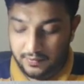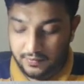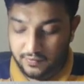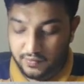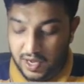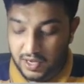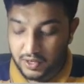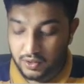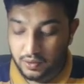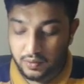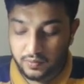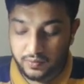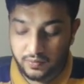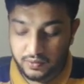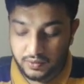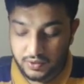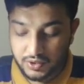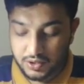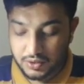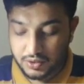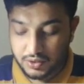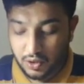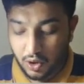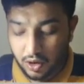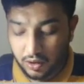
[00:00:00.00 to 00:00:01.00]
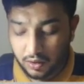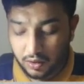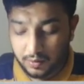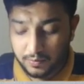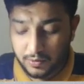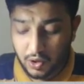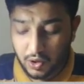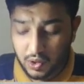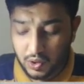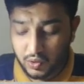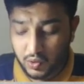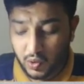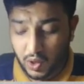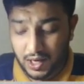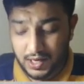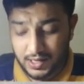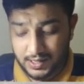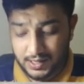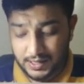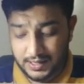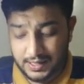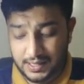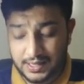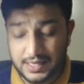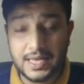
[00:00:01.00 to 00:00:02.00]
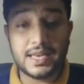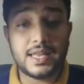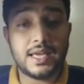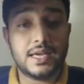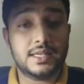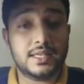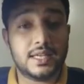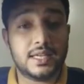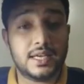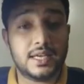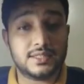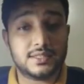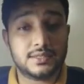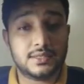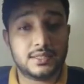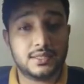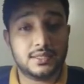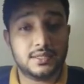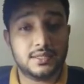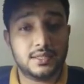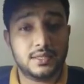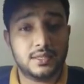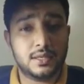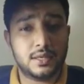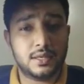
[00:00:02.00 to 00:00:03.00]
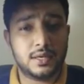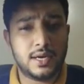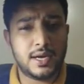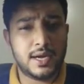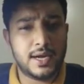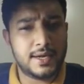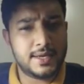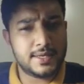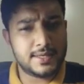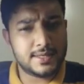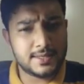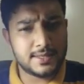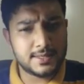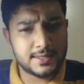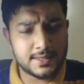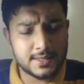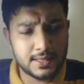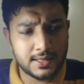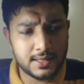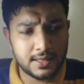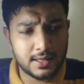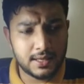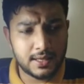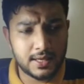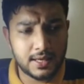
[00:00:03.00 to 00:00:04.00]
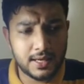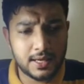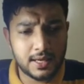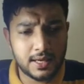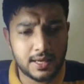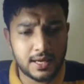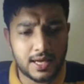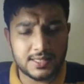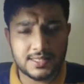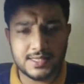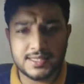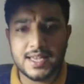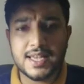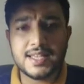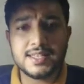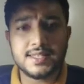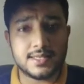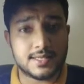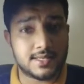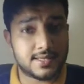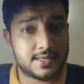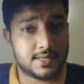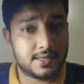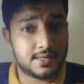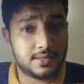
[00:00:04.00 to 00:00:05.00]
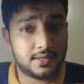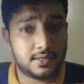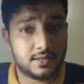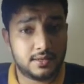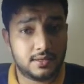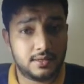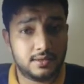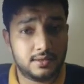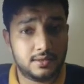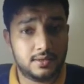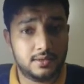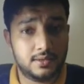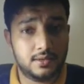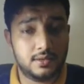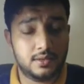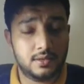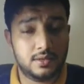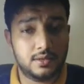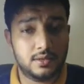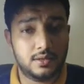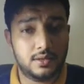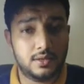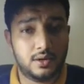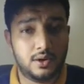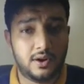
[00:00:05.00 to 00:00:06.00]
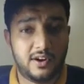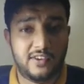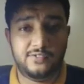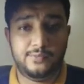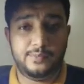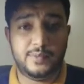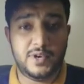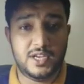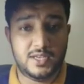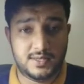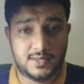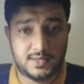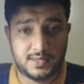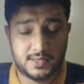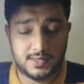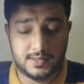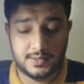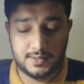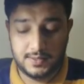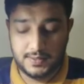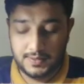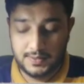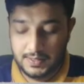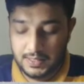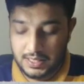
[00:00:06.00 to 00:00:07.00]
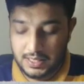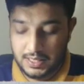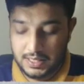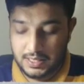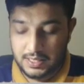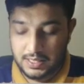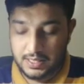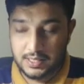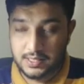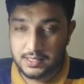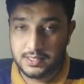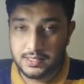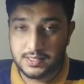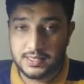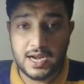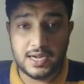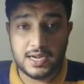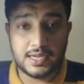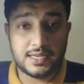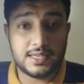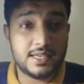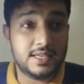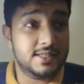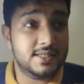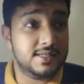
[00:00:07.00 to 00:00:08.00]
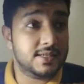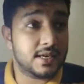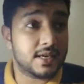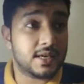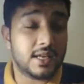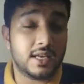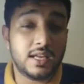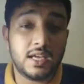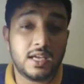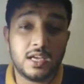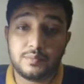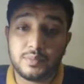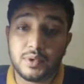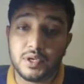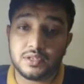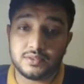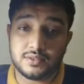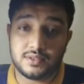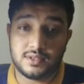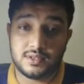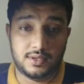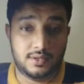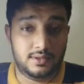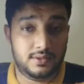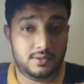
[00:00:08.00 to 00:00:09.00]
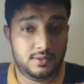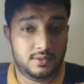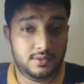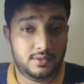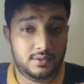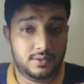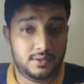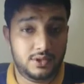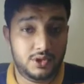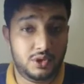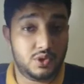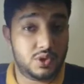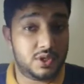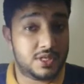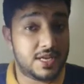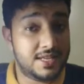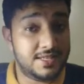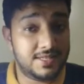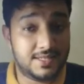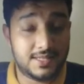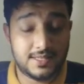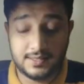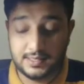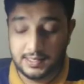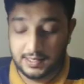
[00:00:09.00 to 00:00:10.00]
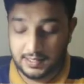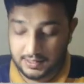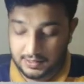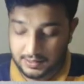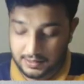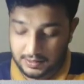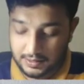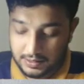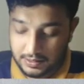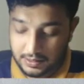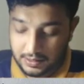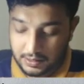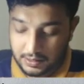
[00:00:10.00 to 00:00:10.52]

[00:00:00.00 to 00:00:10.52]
When you talk about quality, cunningness, it is a sense of person, that he is a cunning person. You senses it.